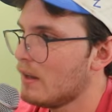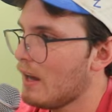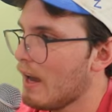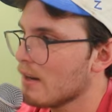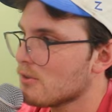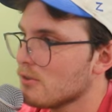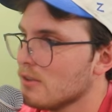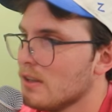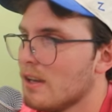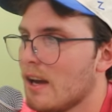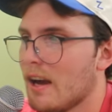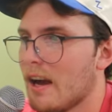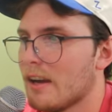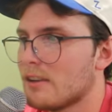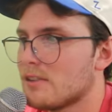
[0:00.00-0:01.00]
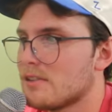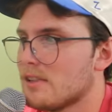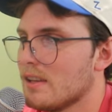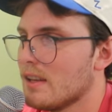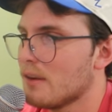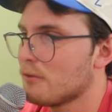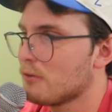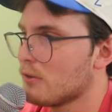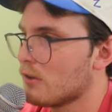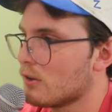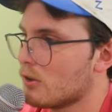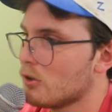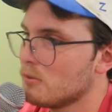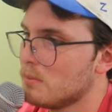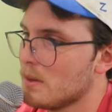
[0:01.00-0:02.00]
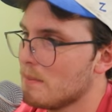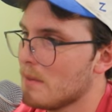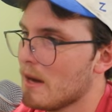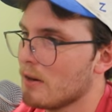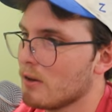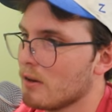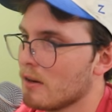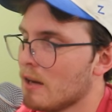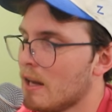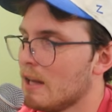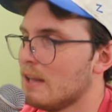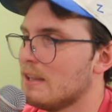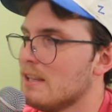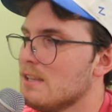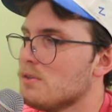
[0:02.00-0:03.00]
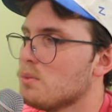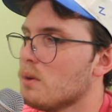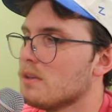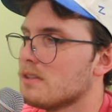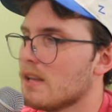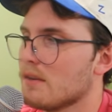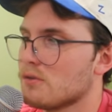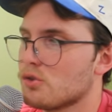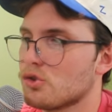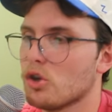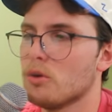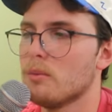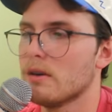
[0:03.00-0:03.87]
Actually, I could say that for the could be better. These ones have so